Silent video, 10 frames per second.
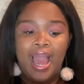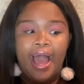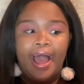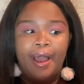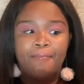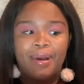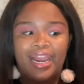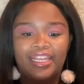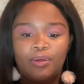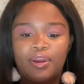I
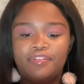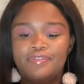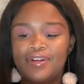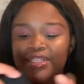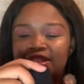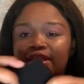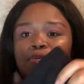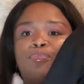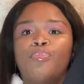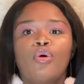like the way it fits.
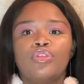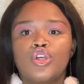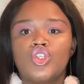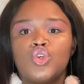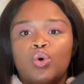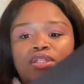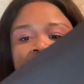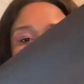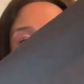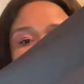Both the shorts
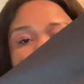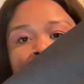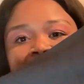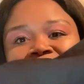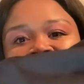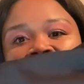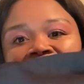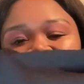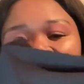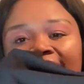are a bit
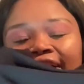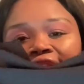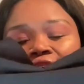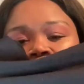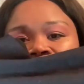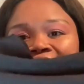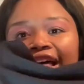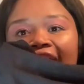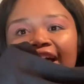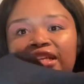tight at the
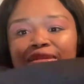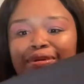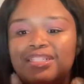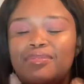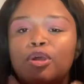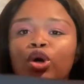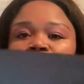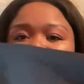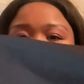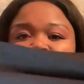thighs, but because
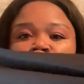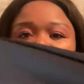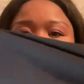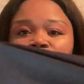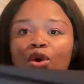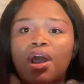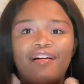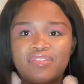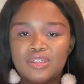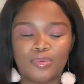the material is so
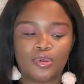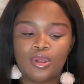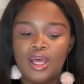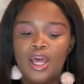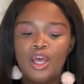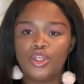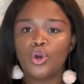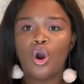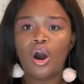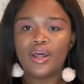comfortable, you
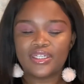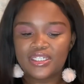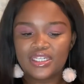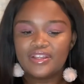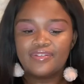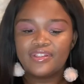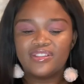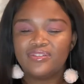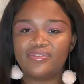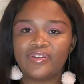can't
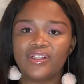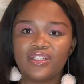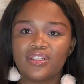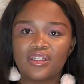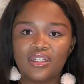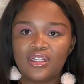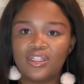even feel